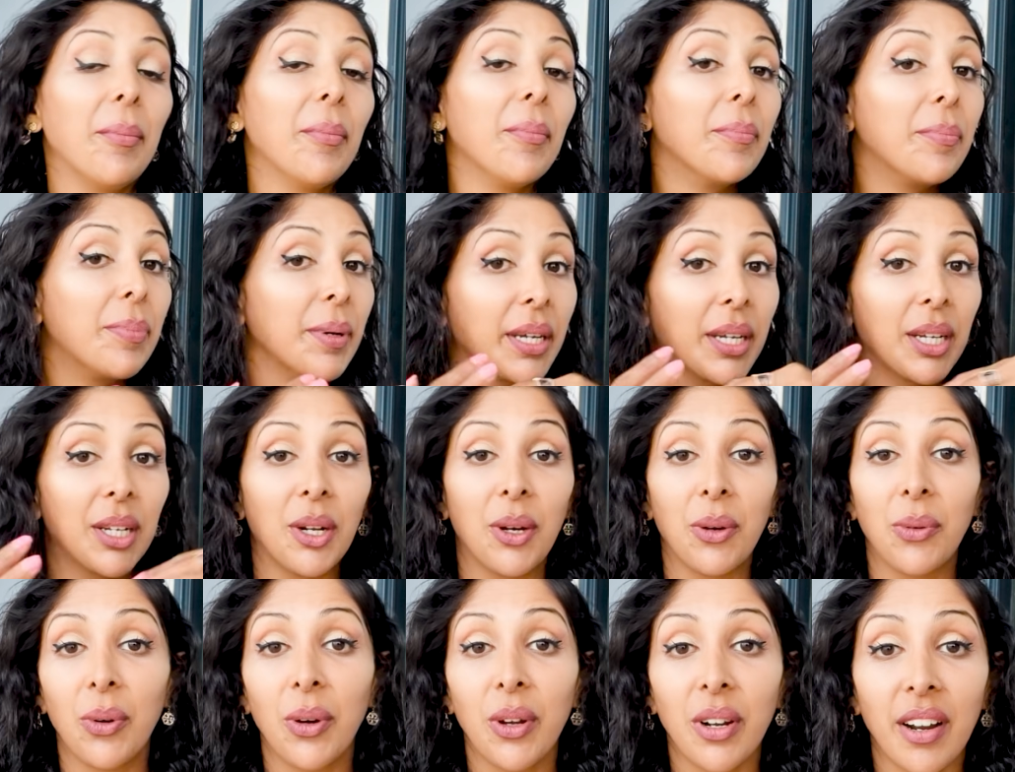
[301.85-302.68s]
But you
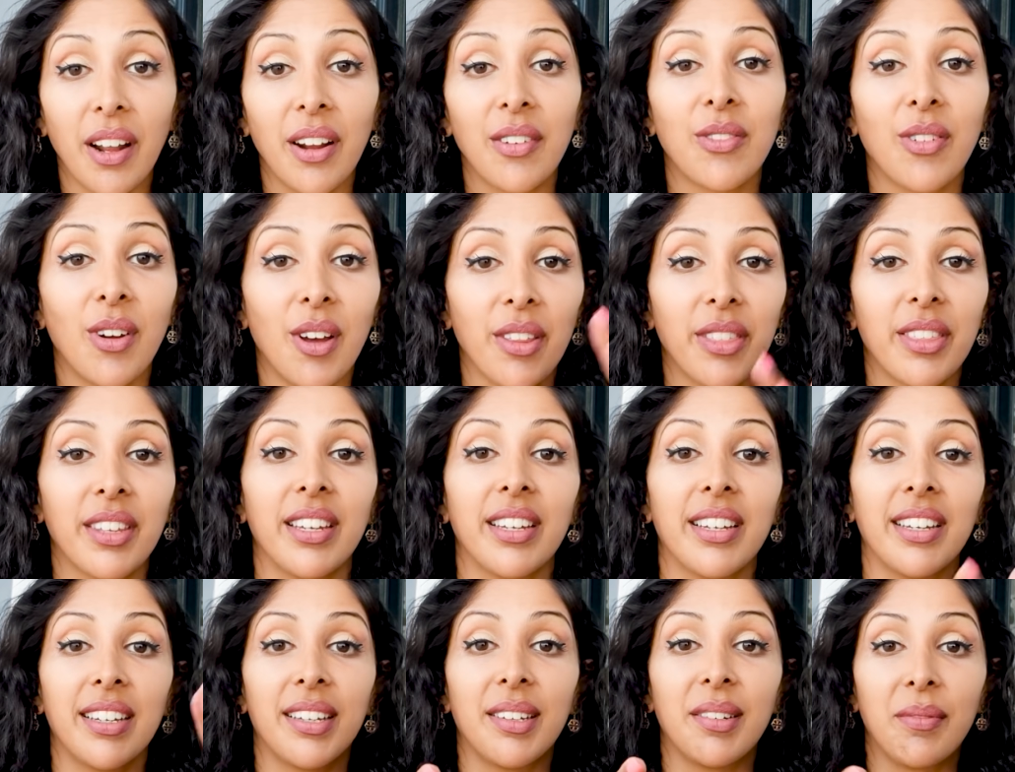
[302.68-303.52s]
know what? I'd
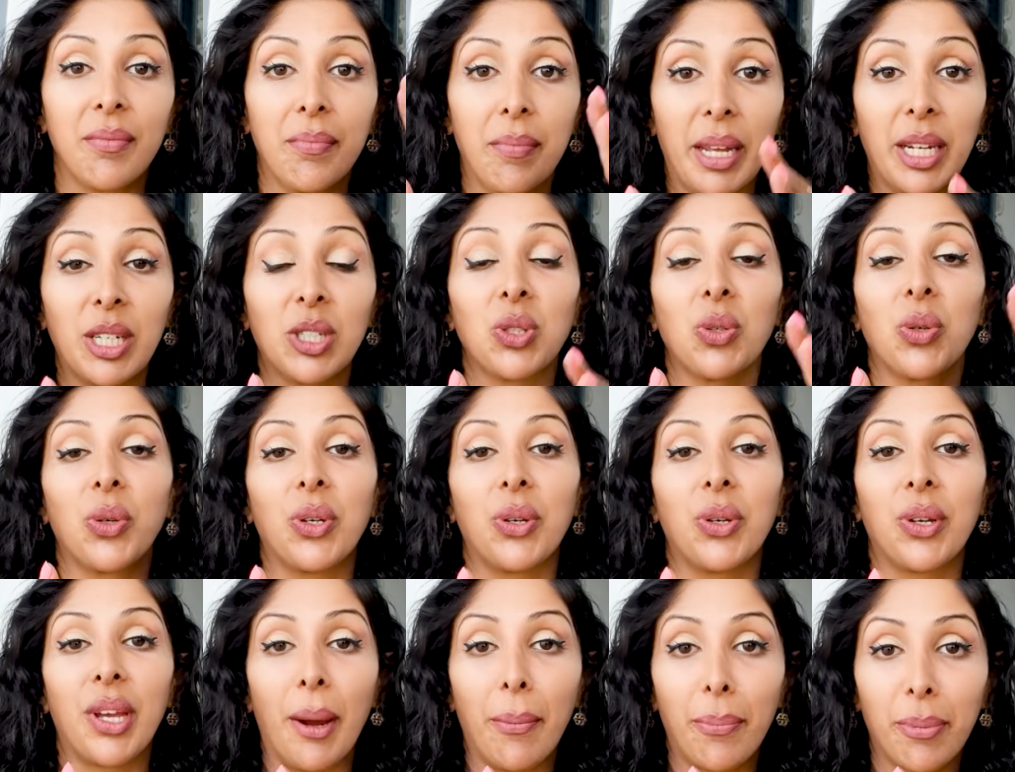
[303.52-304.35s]
rather make sure
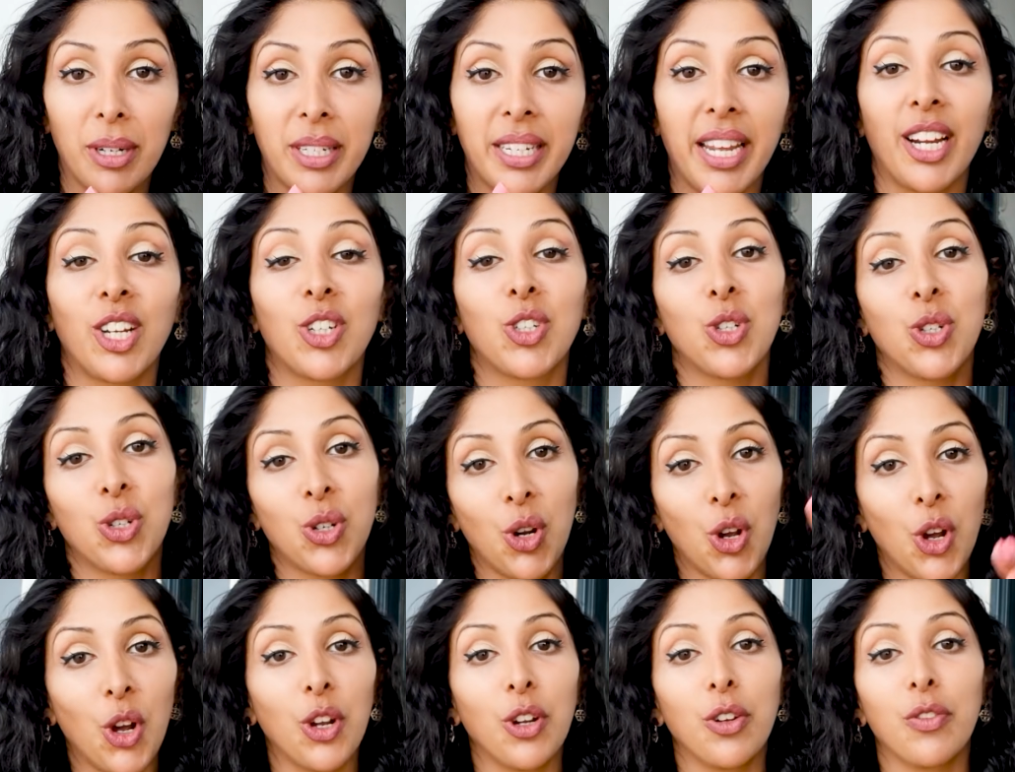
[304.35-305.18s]
you get
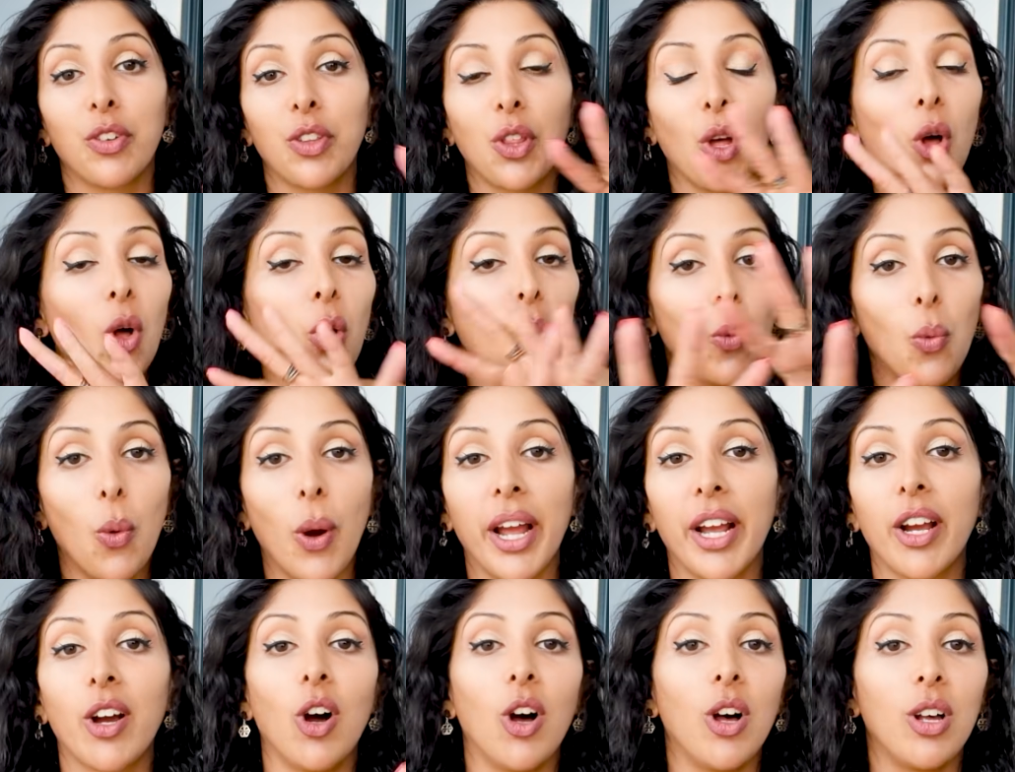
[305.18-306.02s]
protection over the whole
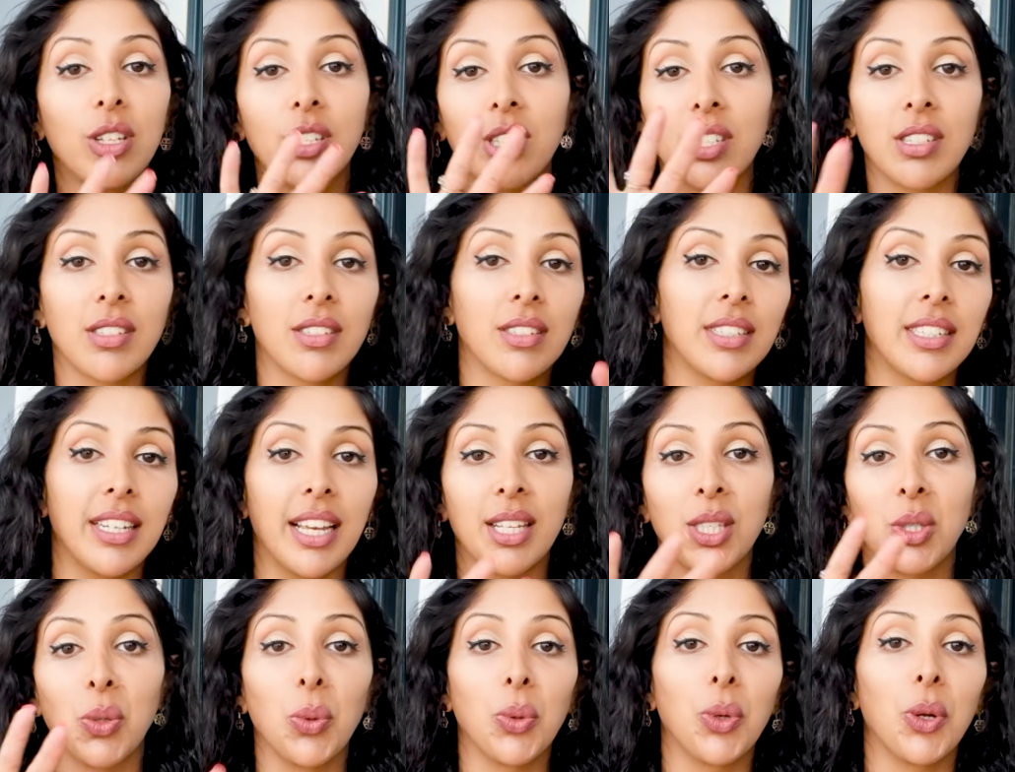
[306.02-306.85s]
white cast,
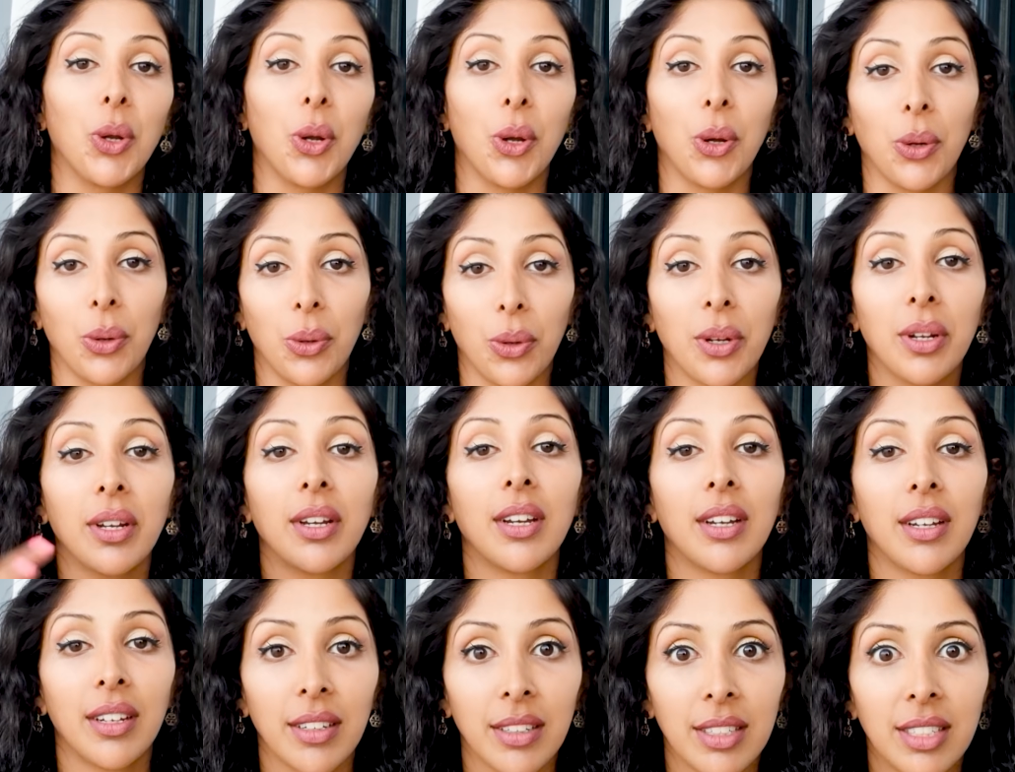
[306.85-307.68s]
yes or no,
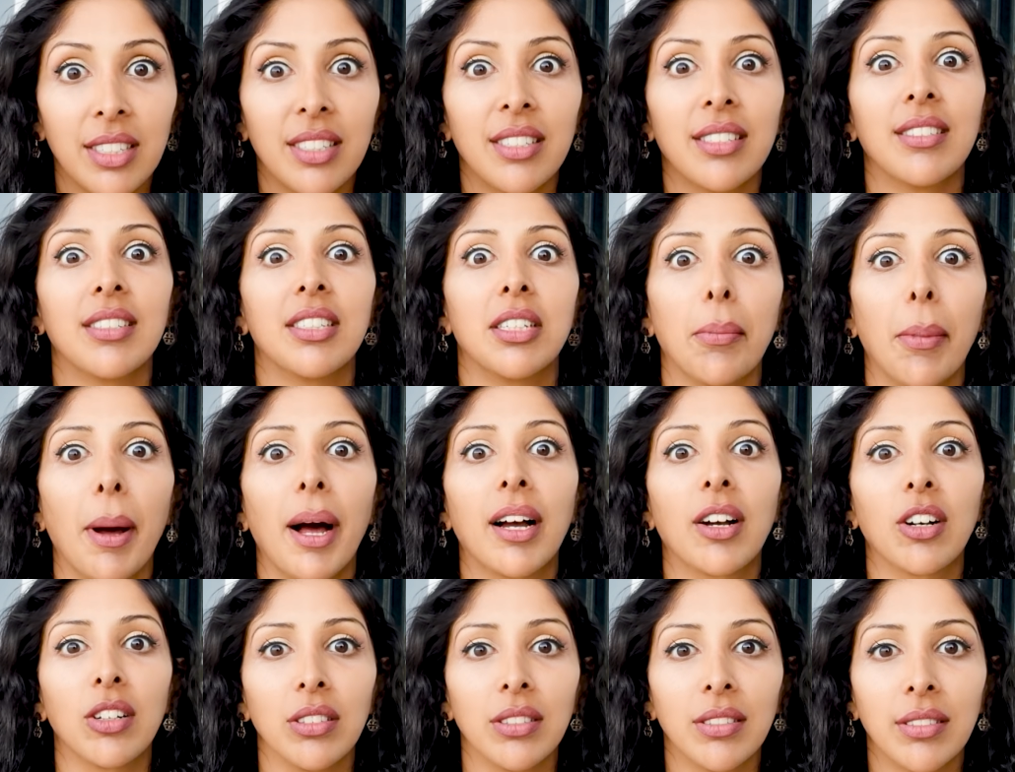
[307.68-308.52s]

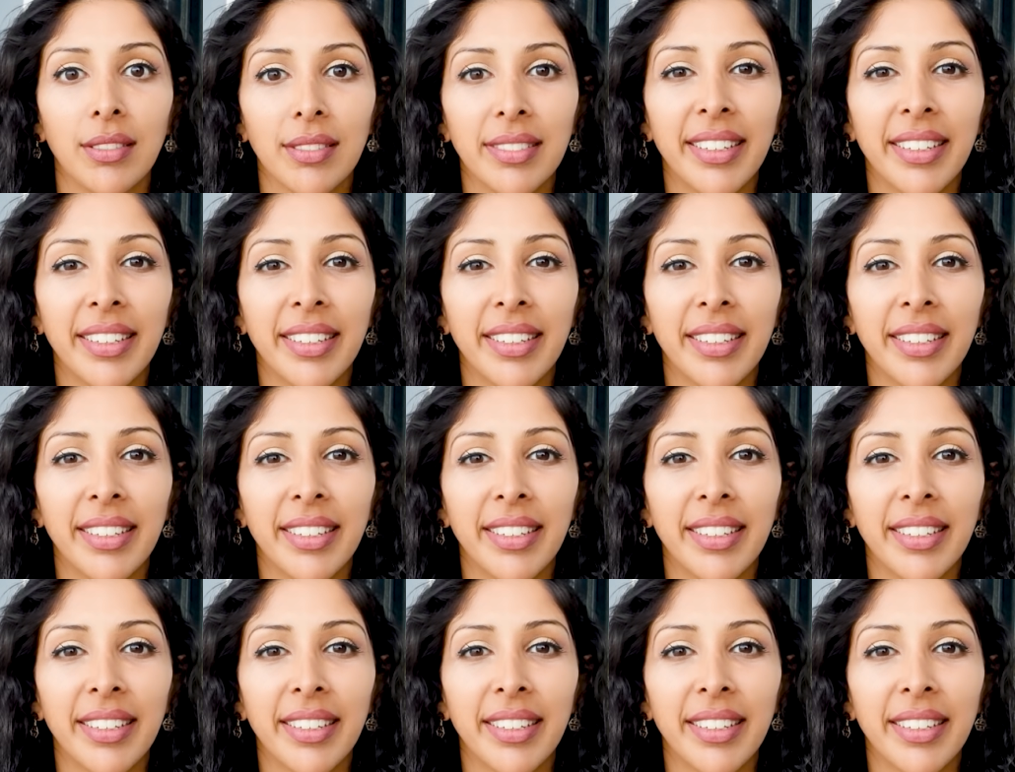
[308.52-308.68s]
debacle.